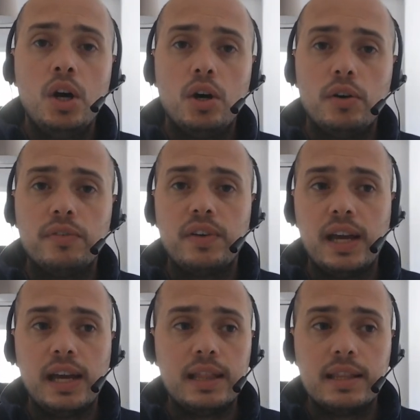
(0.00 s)
of
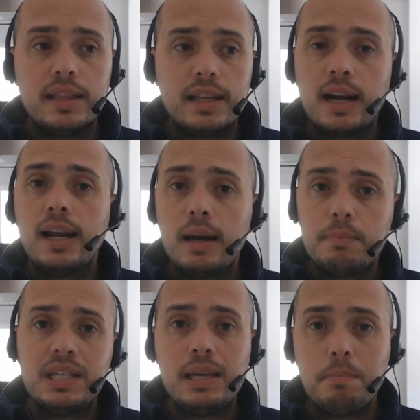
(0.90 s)
uh, the club
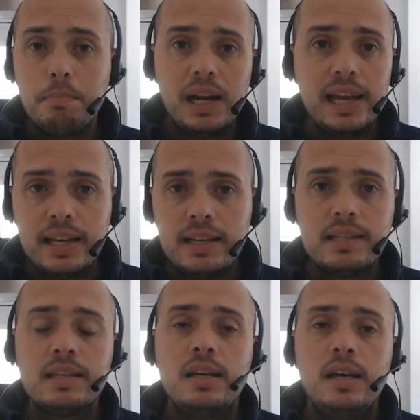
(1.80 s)
team players,